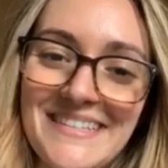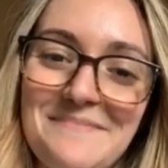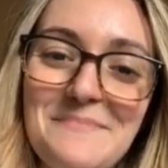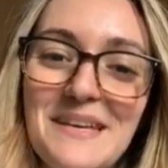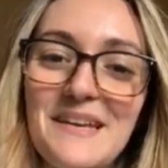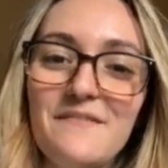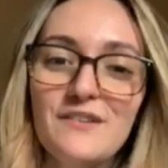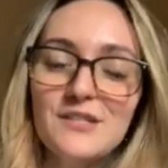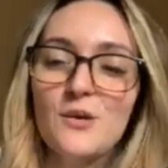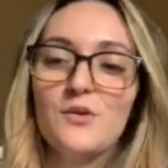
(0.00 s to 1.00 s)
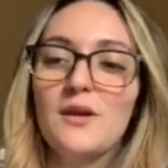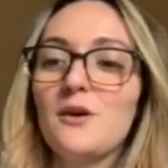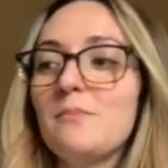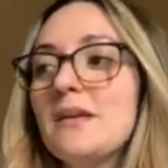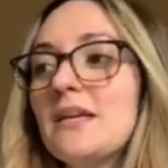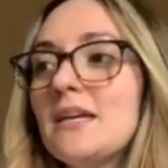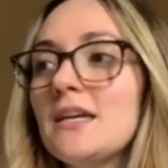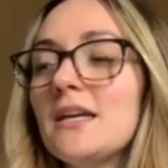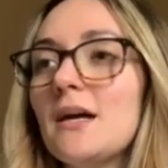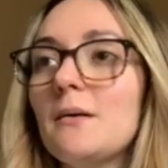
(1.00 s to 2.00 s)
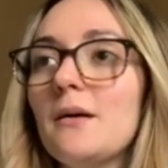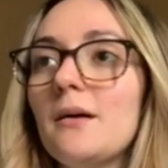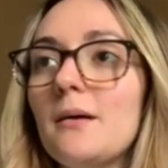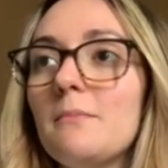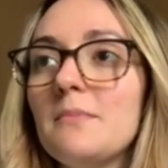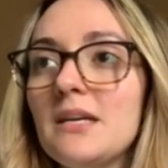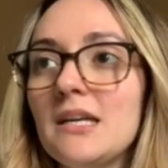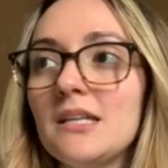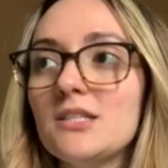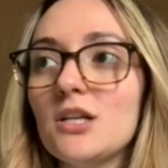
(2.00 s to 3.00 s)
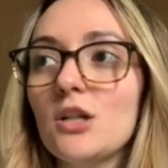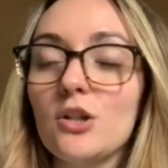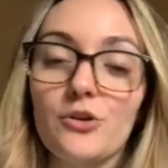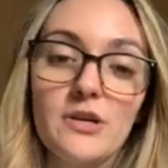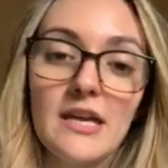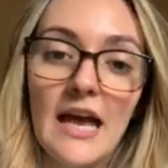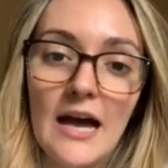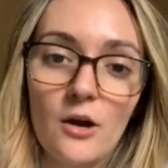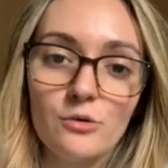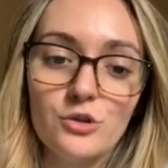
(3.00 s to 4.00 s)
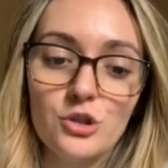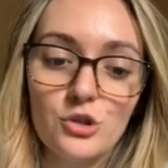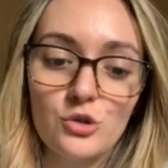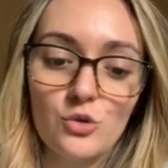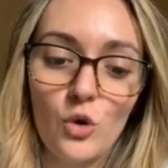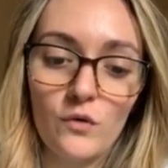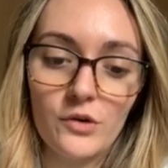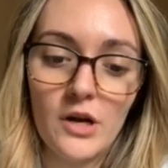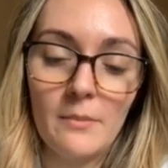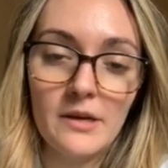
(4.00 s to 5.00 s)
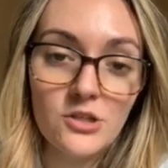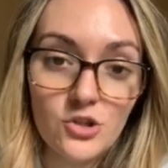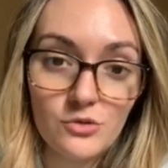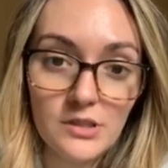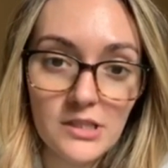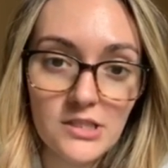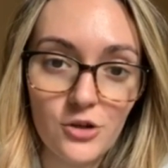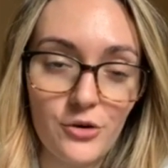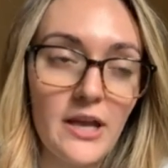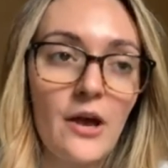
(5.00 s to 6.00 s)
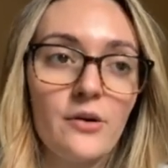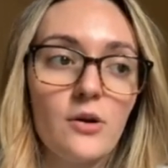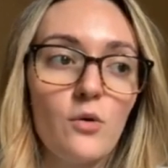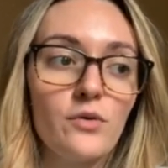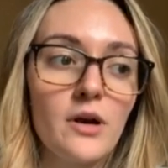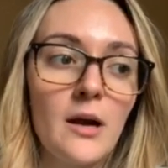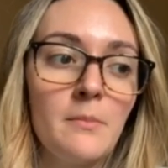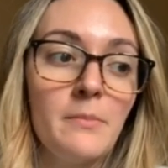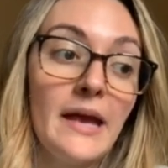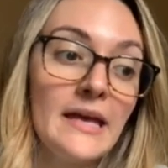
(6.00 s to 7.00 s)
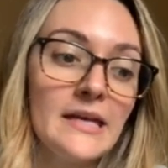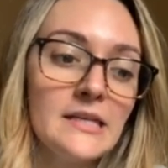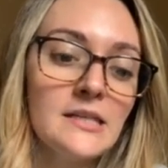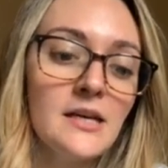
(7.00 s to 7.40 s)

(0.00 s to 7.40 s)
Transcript: me, physiotherapy means learning how to overcome injuries, learning how to overcome pain.